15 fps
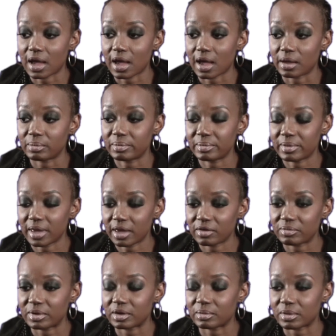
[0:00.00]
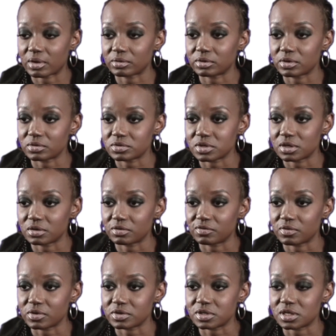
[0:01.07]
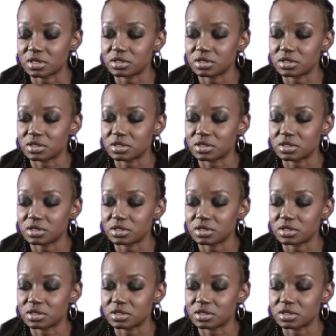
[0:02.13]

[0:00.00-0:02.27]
I may have been about 13 or 14.